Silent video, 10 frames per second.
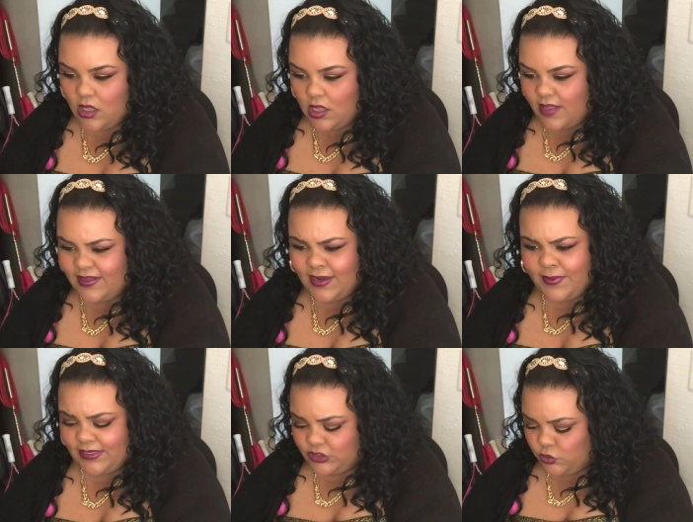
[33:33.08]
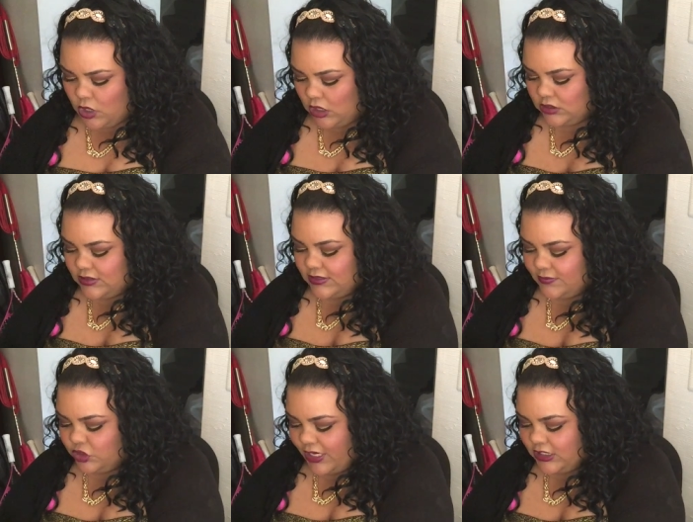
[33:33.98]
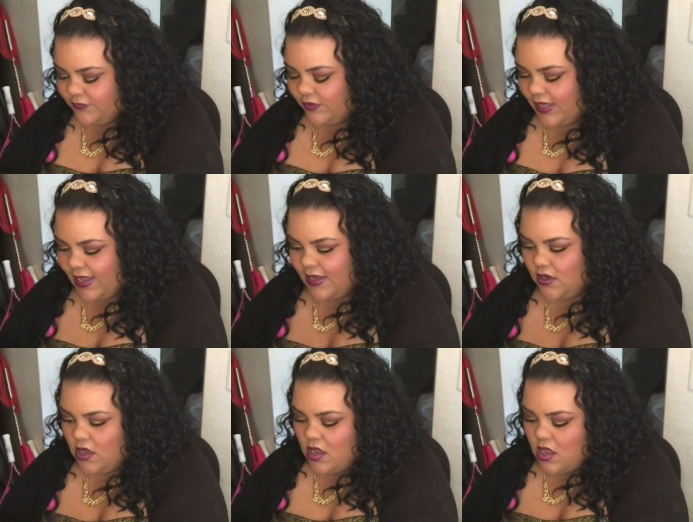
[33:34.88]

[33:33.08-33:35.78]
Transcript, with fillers: I think I paid two dollars and some change for that